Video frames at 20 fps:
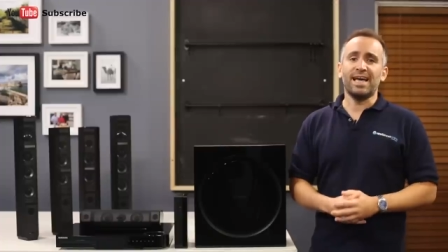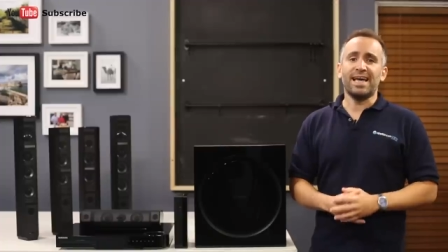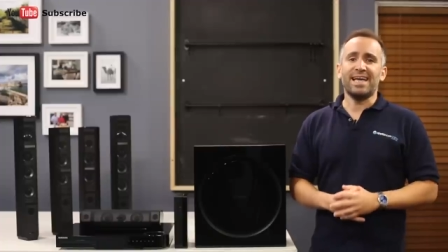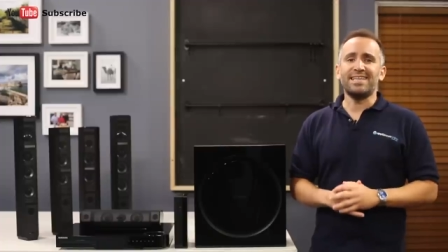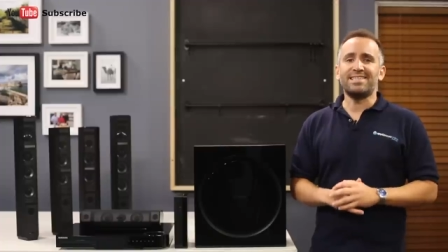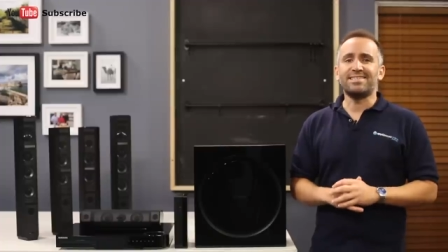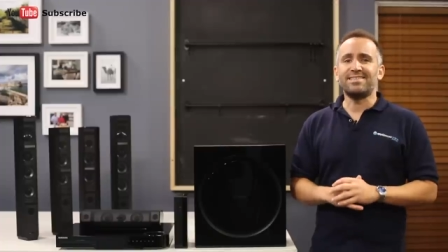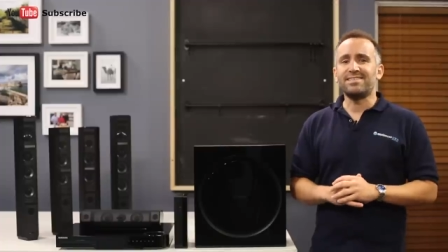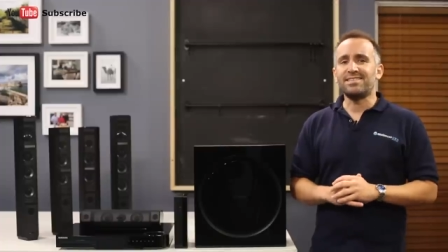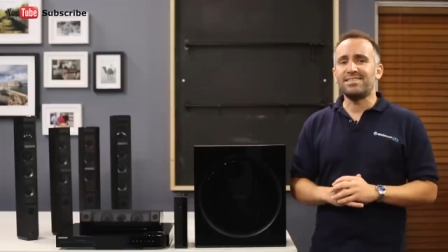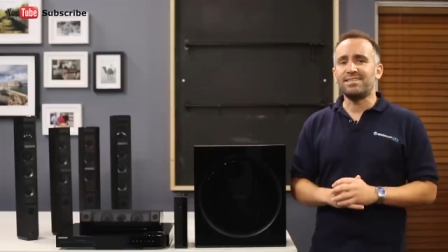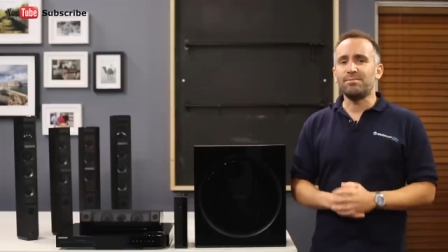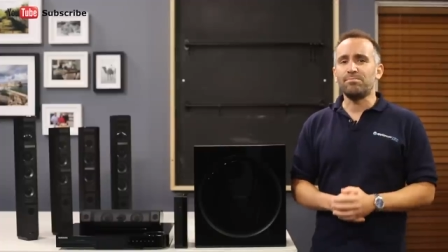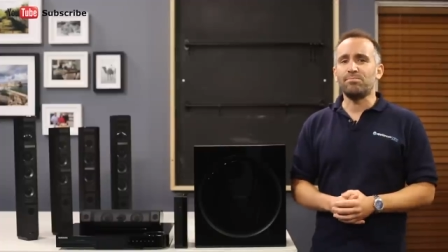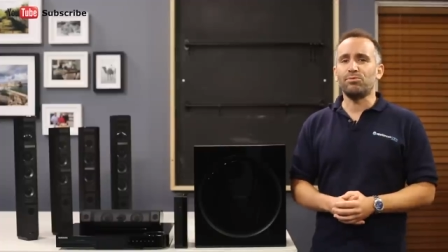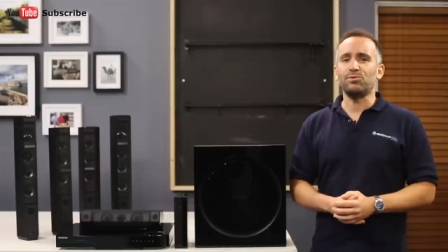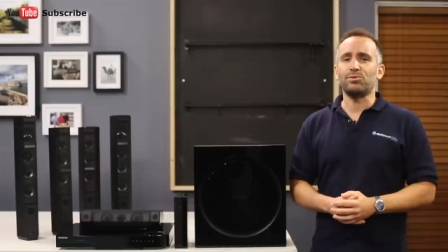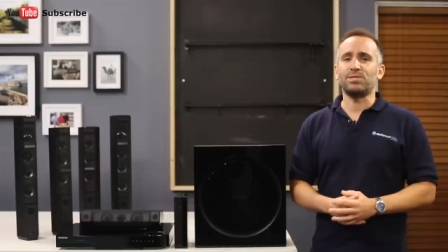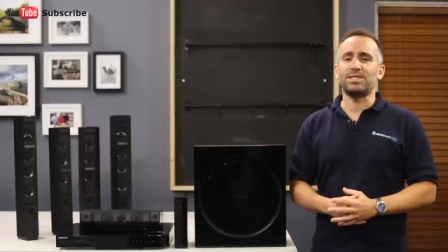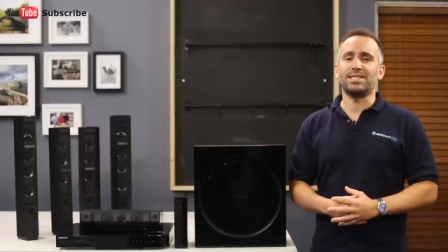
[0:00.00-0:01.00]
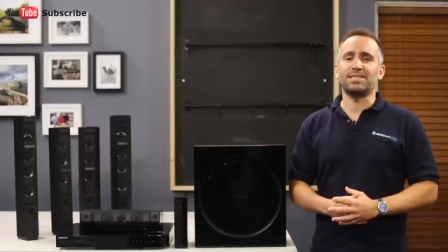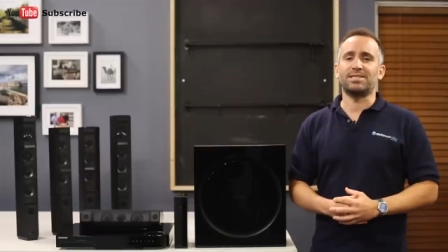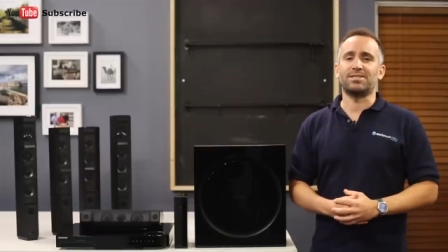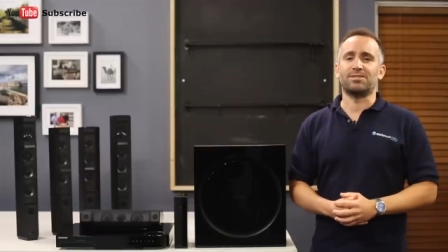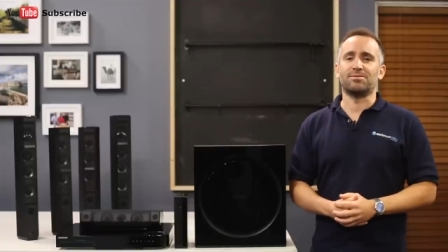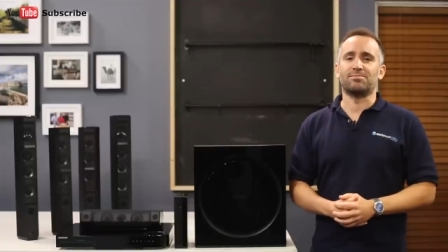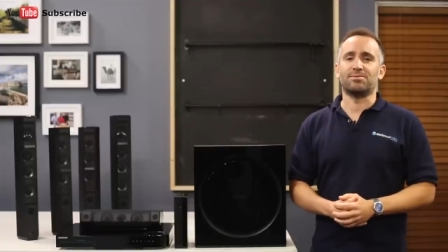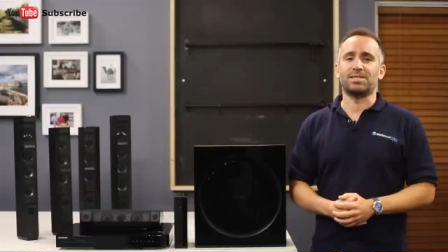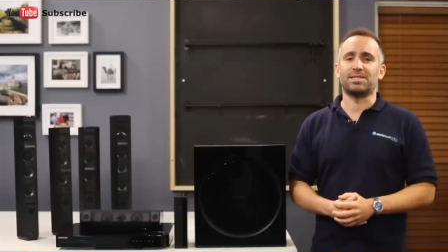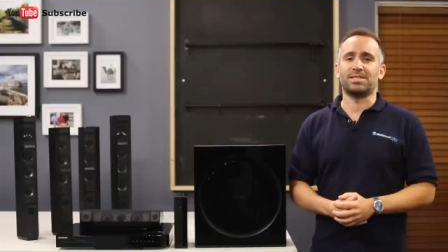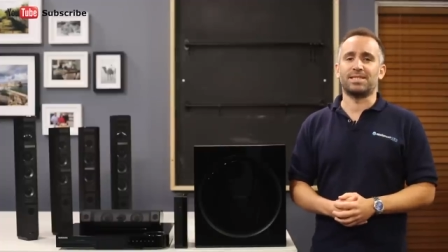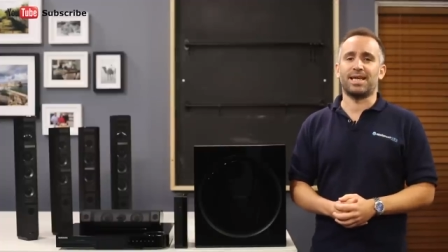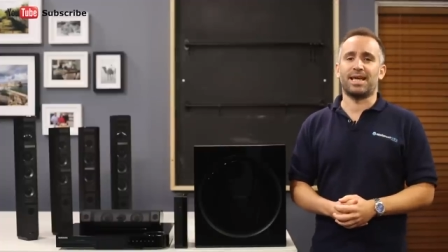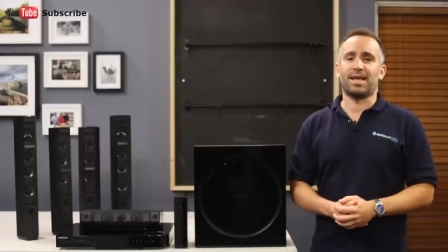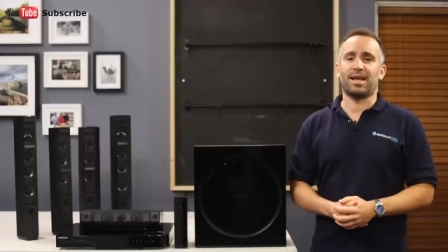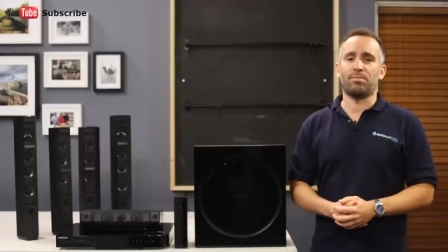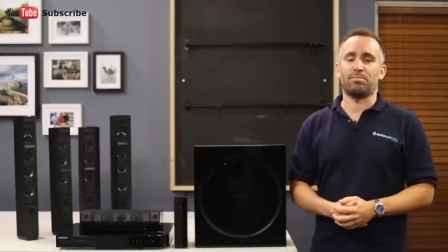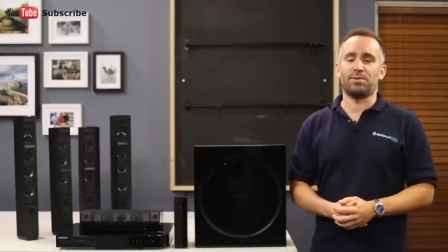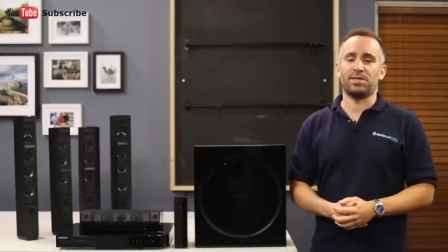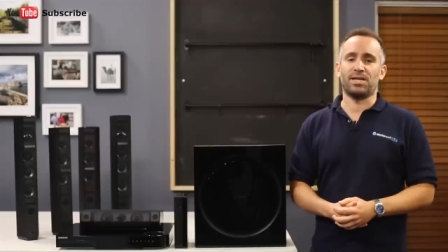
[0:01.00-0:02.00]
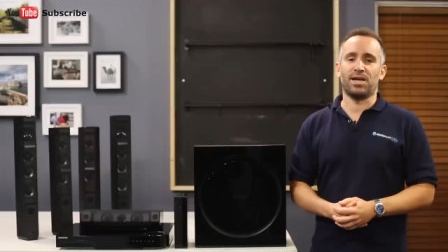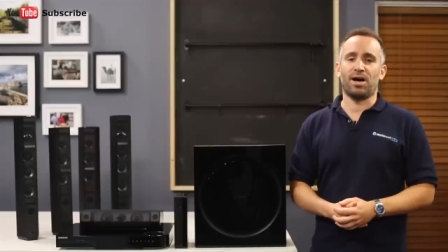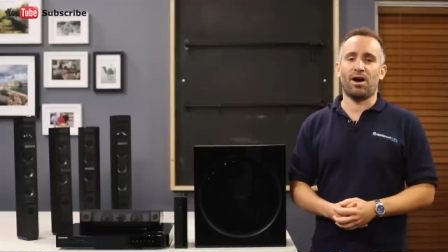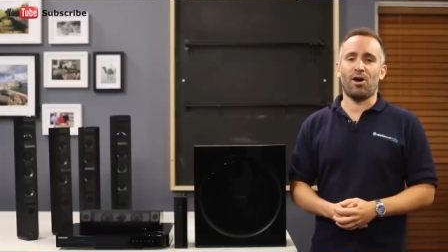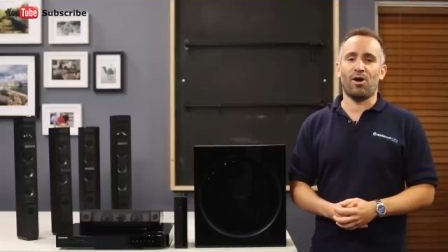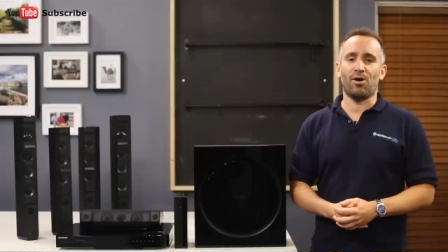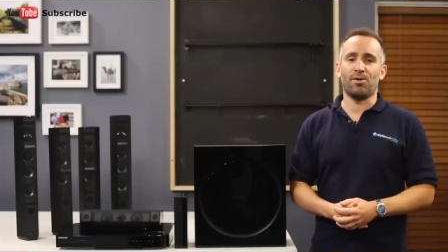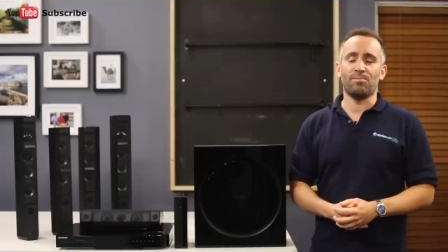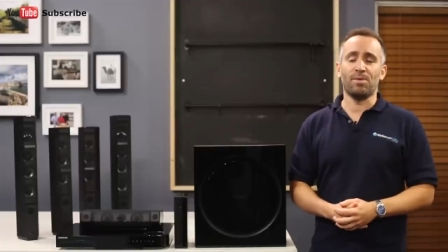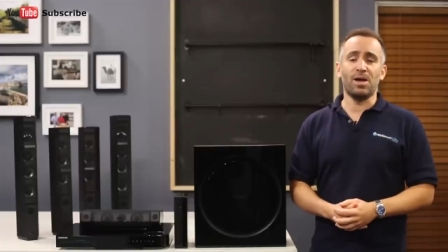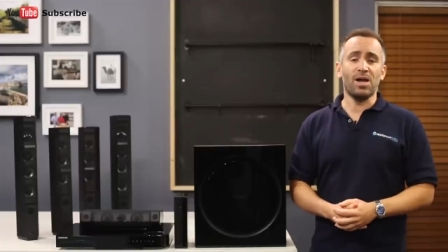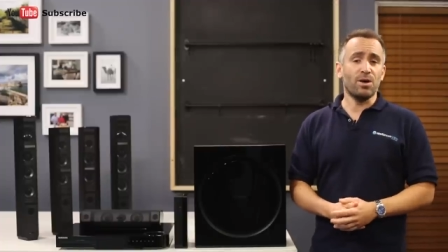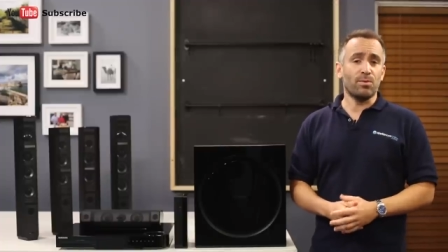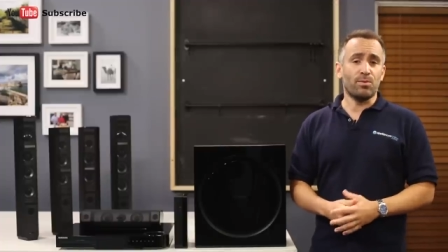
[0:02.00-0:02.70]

it's a simple system to set up in your home